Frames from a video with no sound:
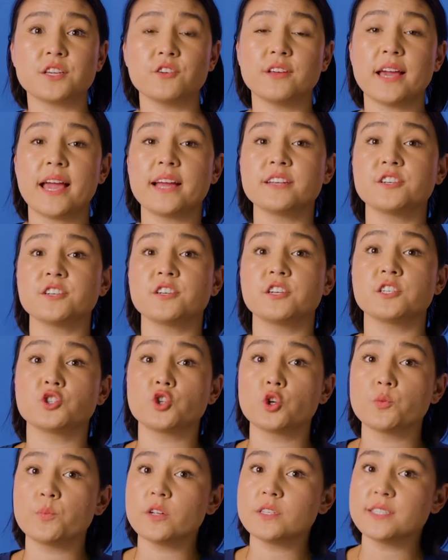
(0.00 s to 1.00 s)
you to enter your
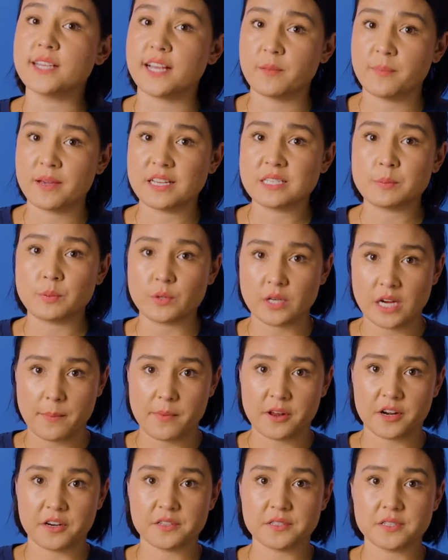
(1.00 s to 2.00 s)
Drupal database
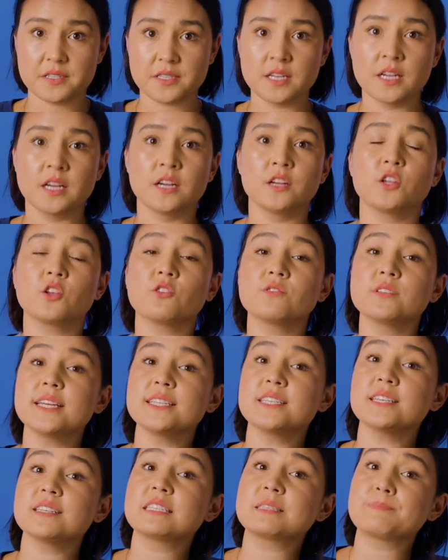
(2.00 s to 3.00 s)
parameters. You'll
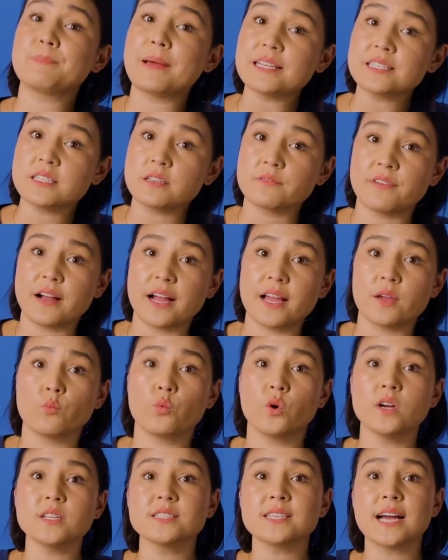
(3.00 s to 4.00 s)
need to specify
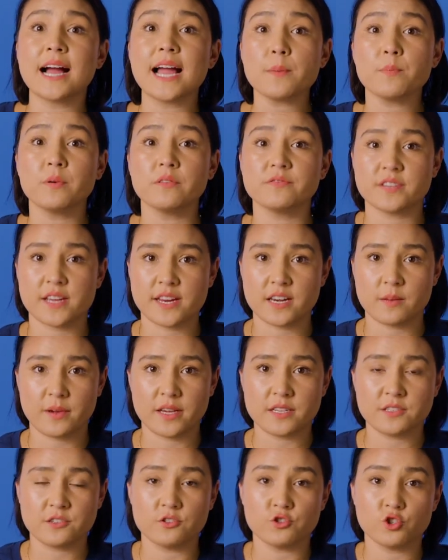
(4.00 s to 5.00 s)
what type of
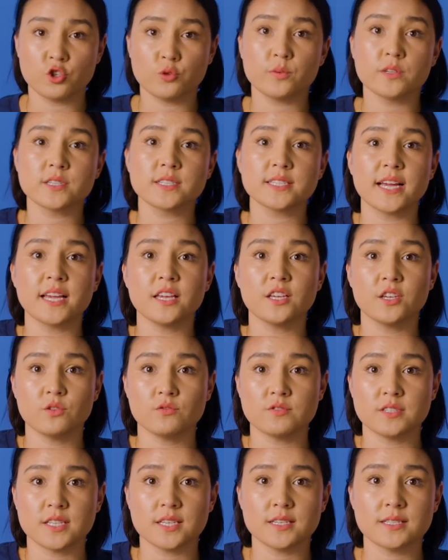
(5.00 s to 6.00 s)
database your Drupal site
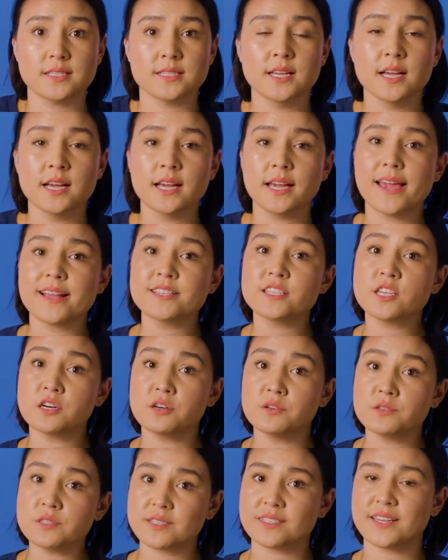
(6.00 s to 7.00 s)
uses, its
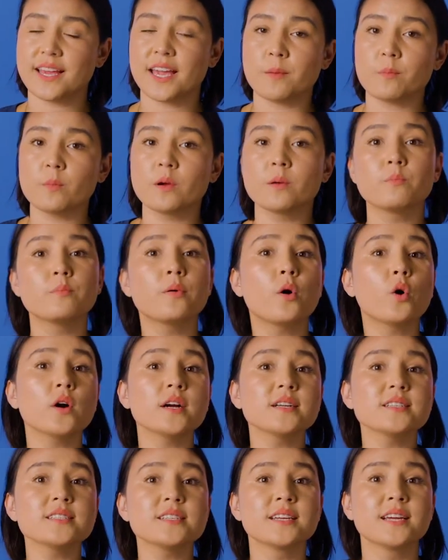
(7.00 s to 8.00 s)
host name,
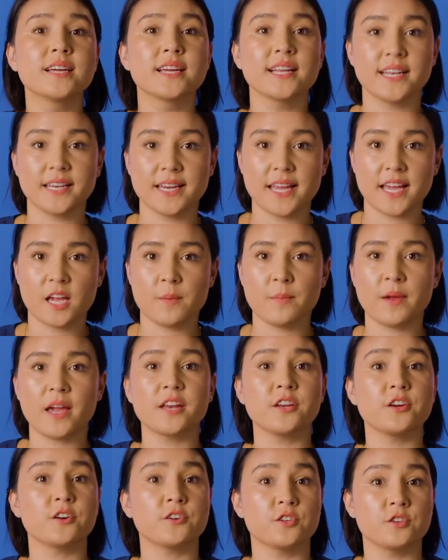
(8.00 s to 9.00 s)
port, name,
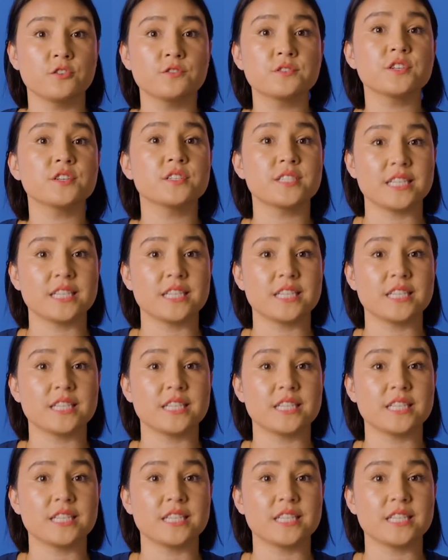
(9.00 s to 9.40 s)
and your user